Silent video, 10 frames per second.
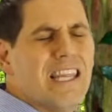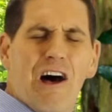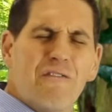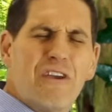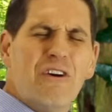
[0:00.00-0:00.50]
I
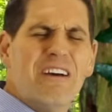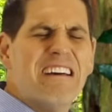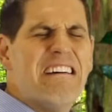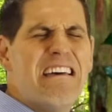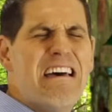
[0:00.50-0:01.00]
love you.
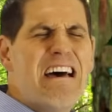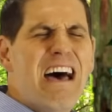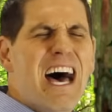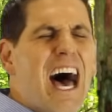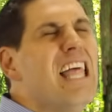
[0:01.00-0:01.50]

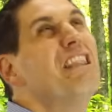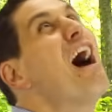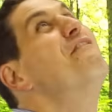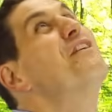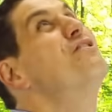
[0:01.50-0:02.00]
I
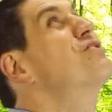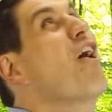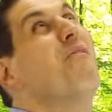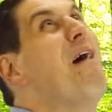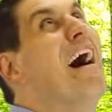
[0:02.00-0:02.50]
love you
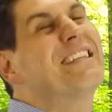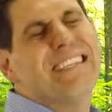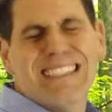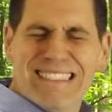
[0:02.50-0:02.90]
so much.